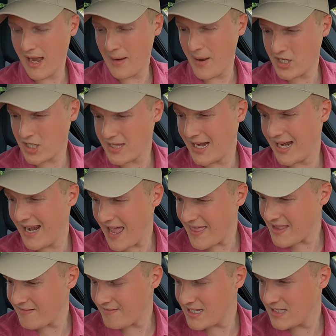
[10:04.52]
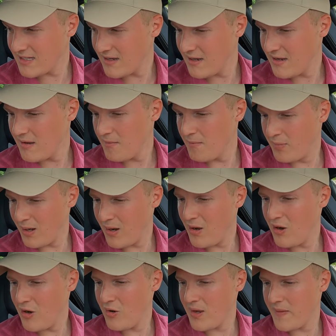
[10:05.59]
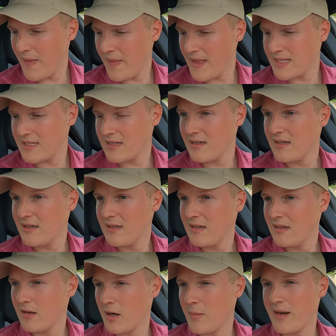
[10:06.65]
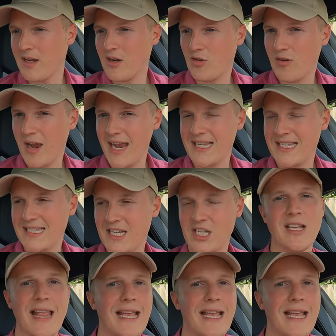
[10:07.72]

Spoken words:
I mentioned the leather is blue, and then it's got a bit of grey stitching.